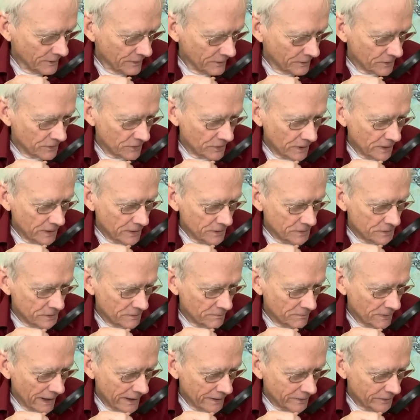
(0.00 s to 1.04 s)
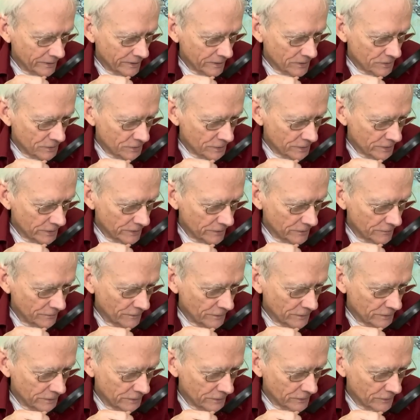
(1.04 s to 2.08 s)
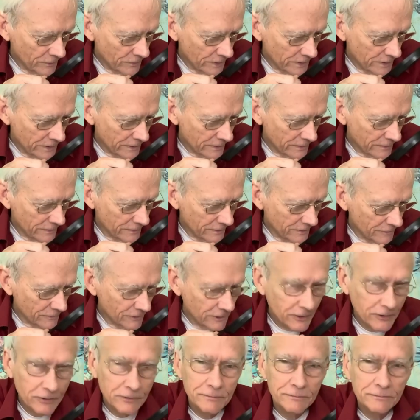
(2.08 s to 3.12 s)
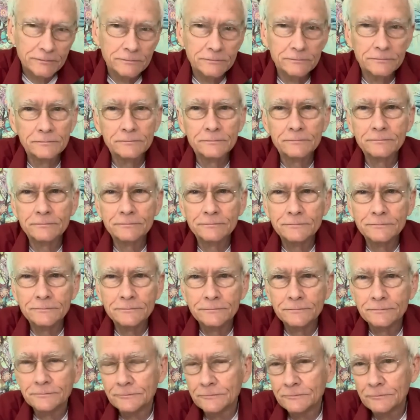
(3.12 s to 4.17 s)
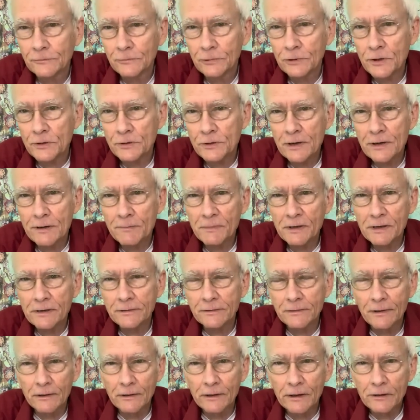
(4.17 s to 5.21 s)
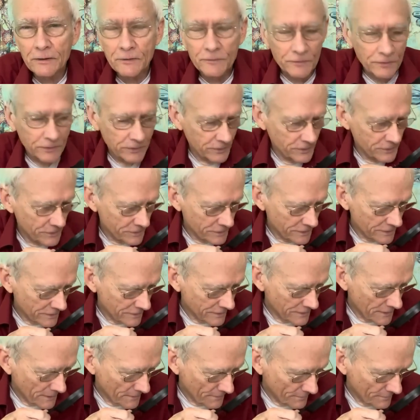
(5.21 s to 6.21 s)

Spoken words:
Contains a bioengineered food ingredient. Well, what does that mean? A lot of foods do.